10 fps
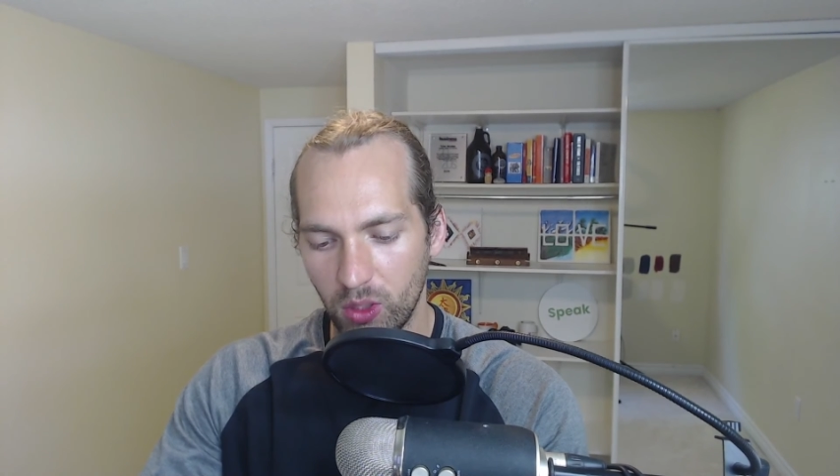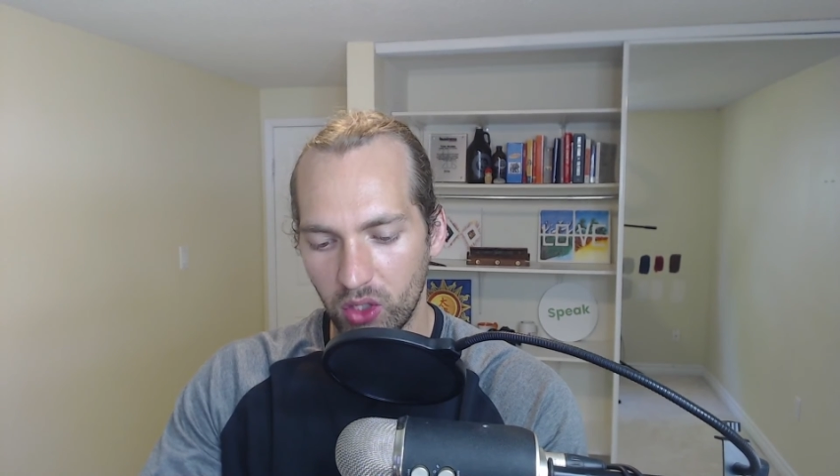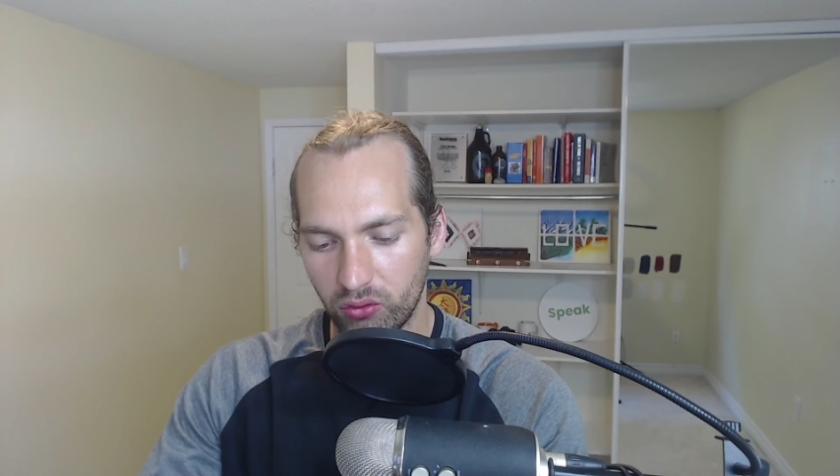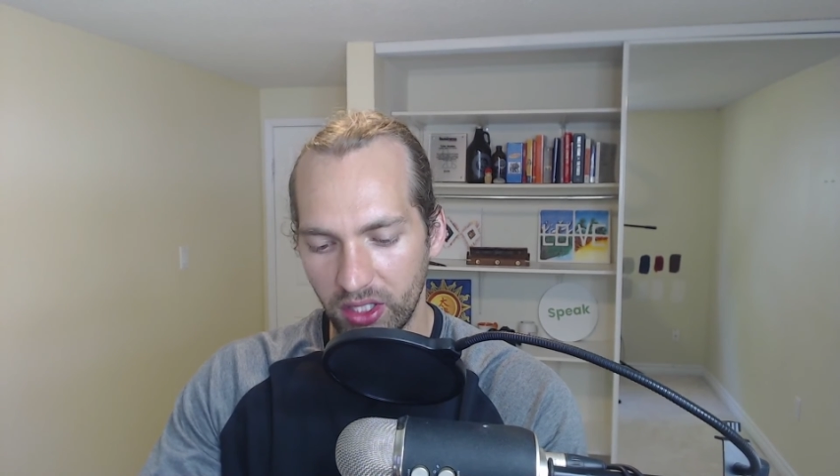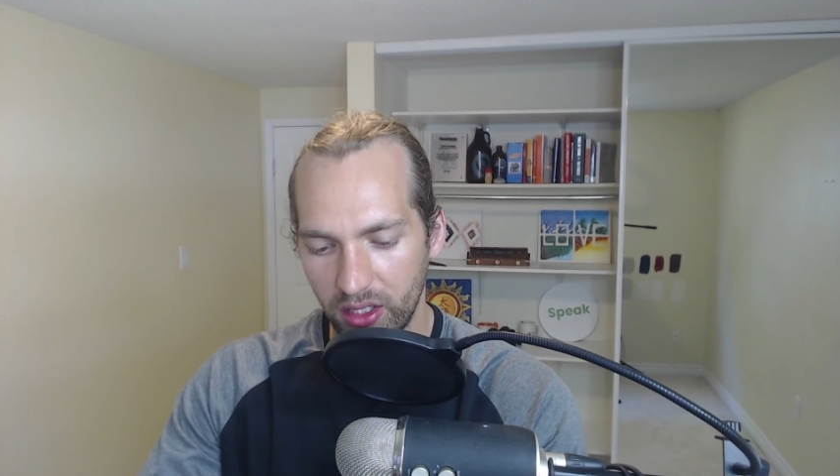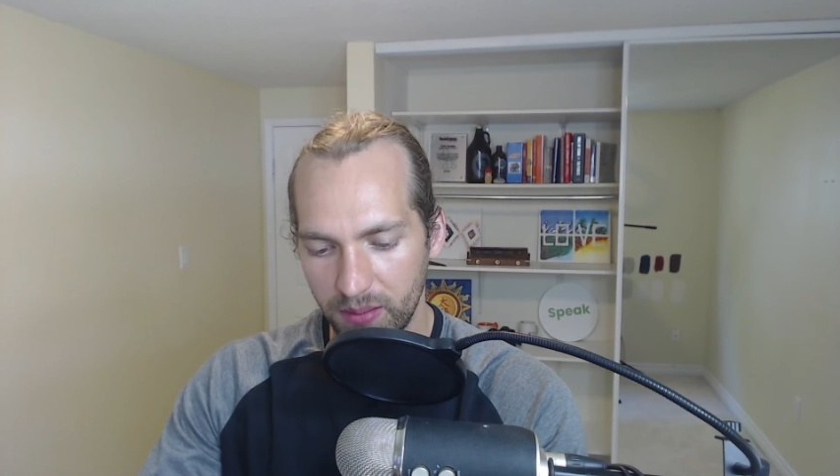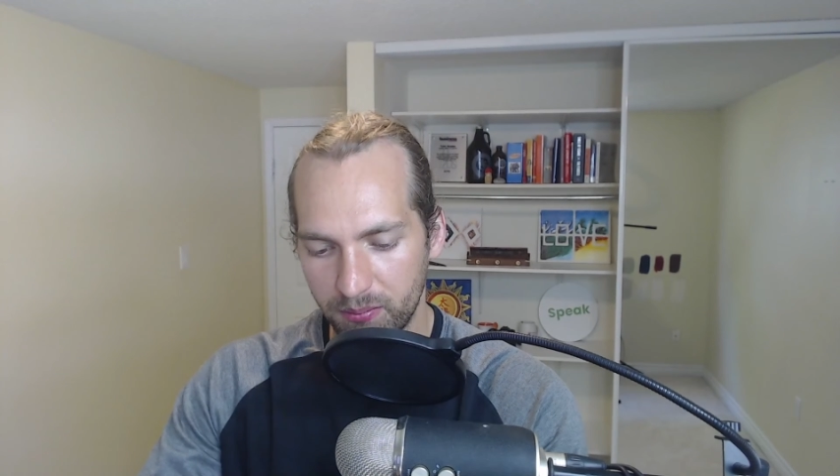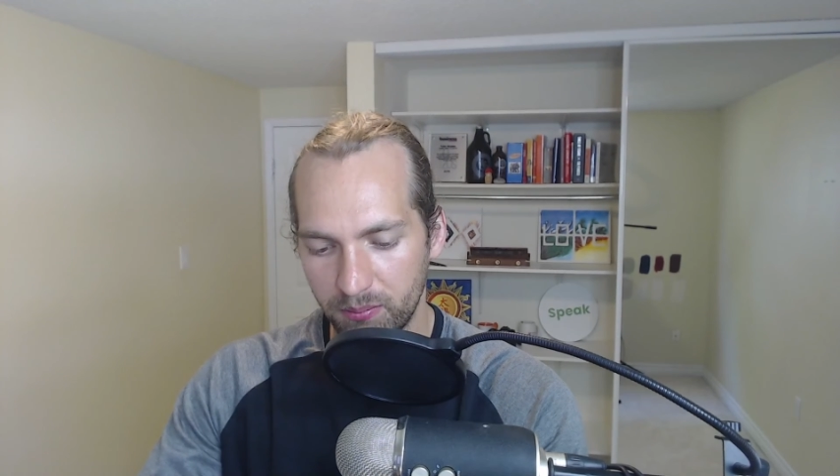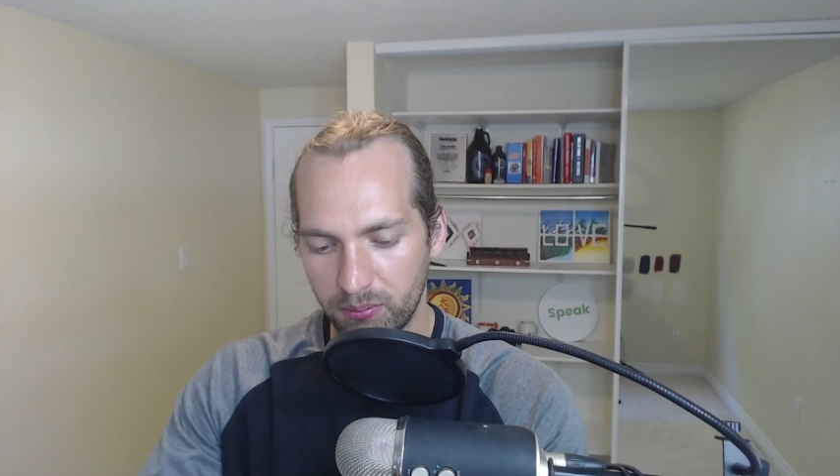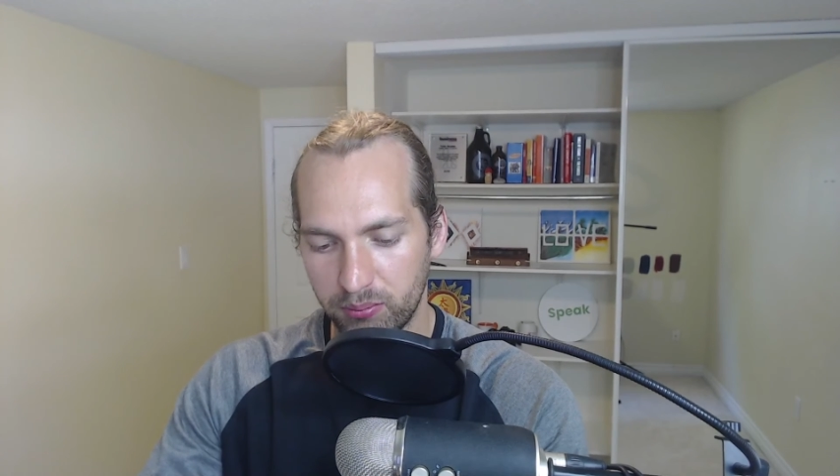are really
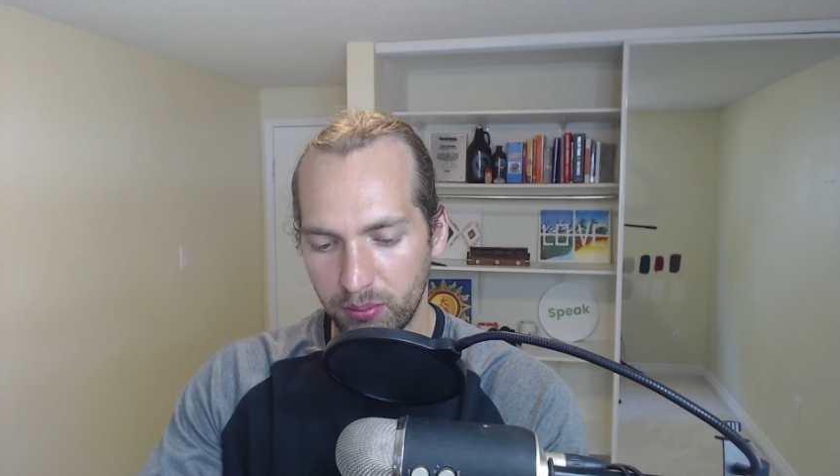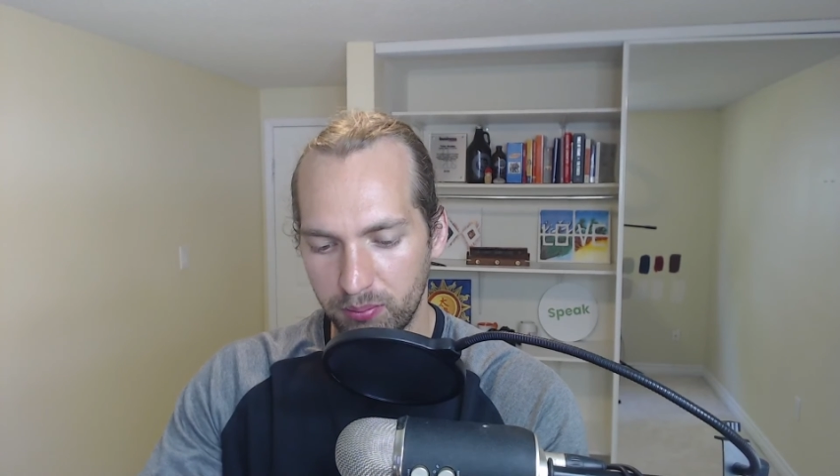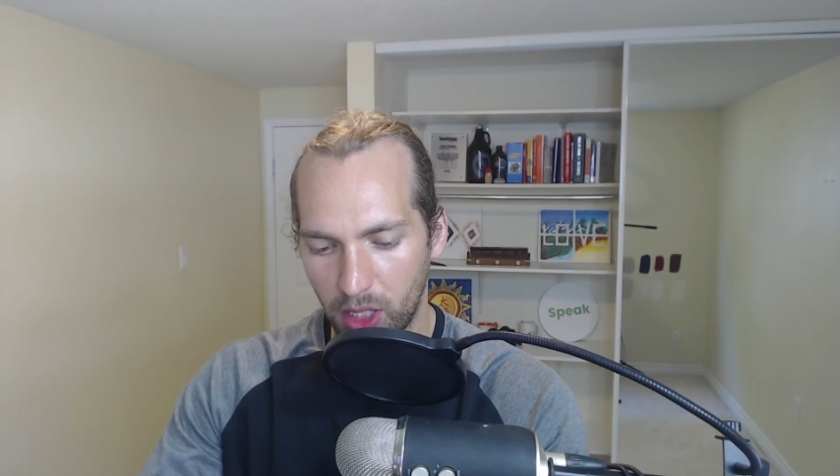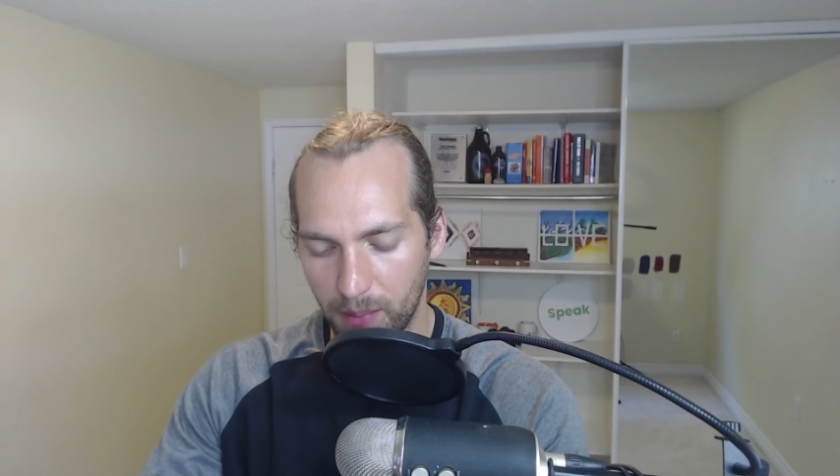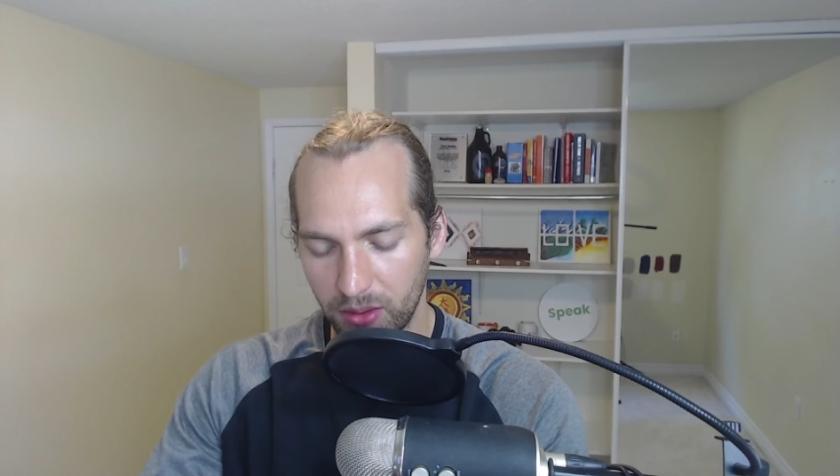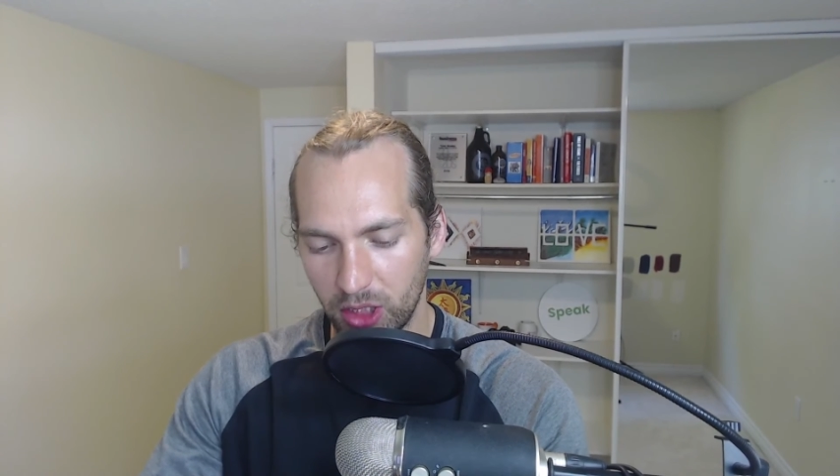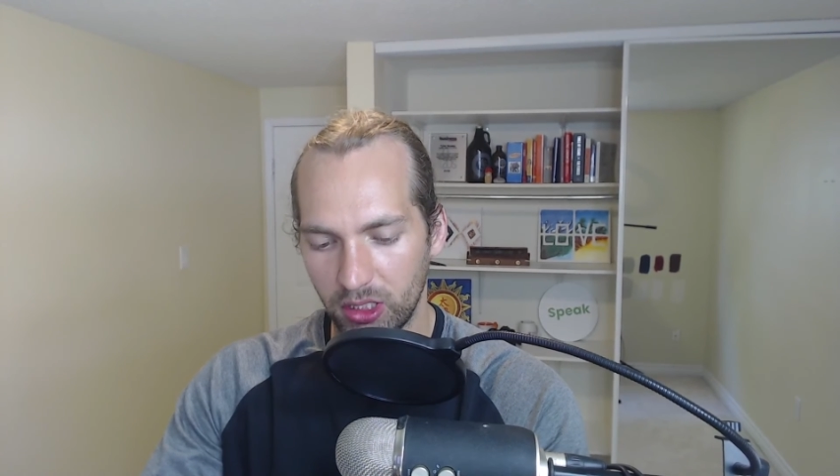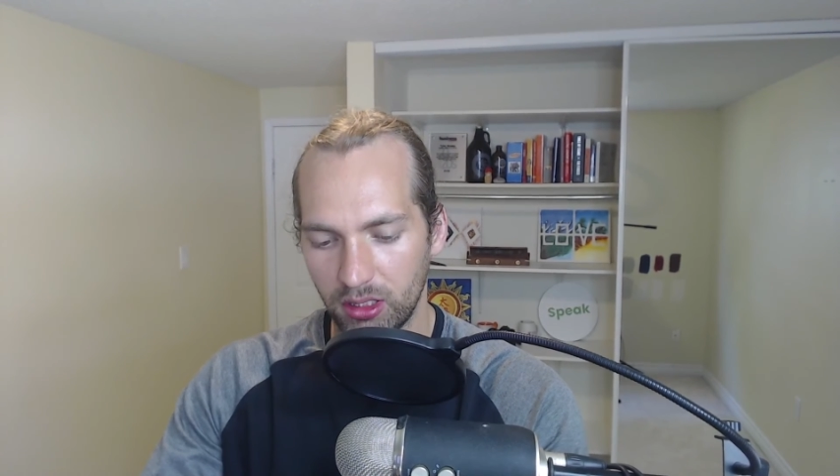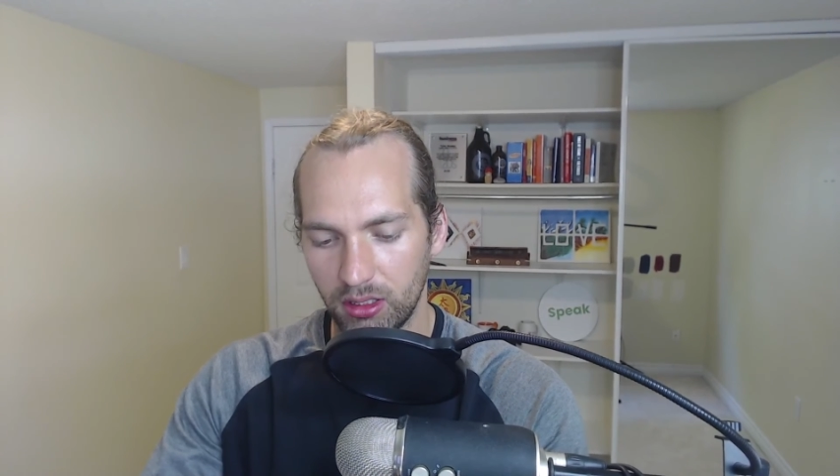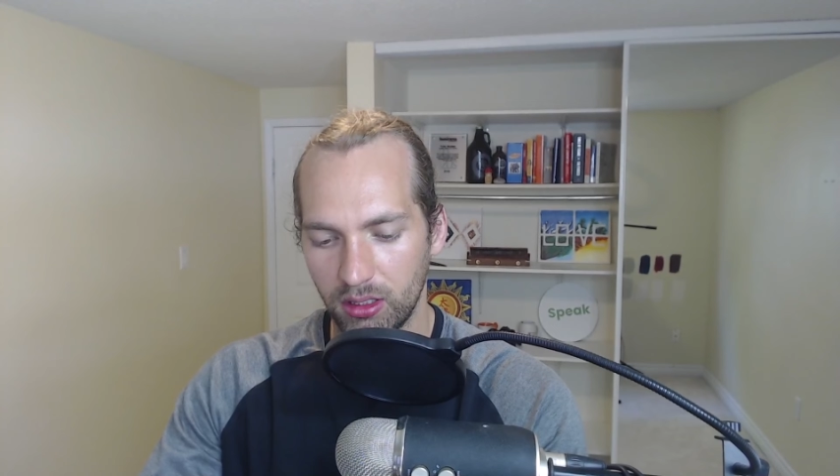popular,